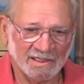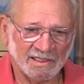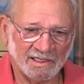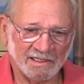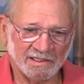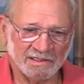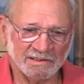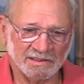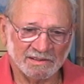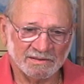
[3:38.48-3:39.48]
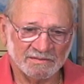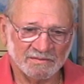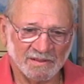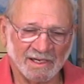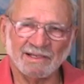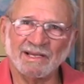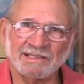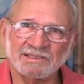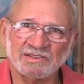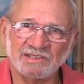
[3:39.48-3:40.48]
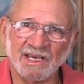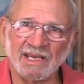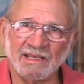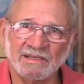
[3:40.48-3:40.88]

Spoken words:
and I'd like to stay.